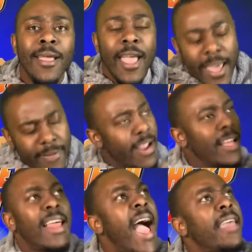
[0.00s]
And then
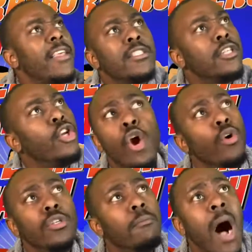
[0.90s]
Goliath is this
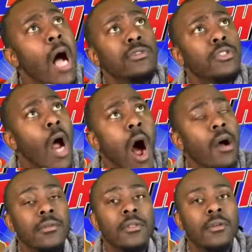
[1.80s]
huge monster,
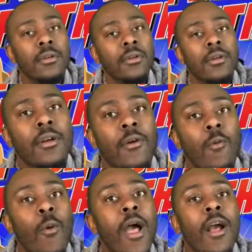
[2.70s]

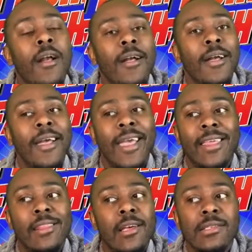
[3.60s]
where it
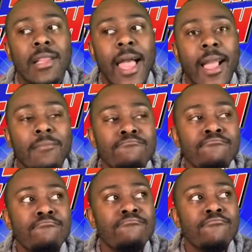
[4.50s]
looks like,
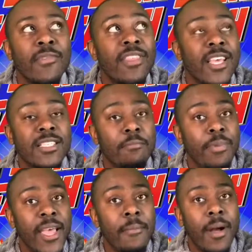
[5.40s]
this
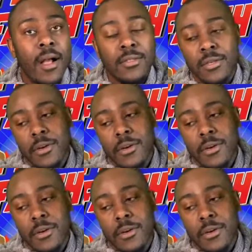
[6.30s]
big monster could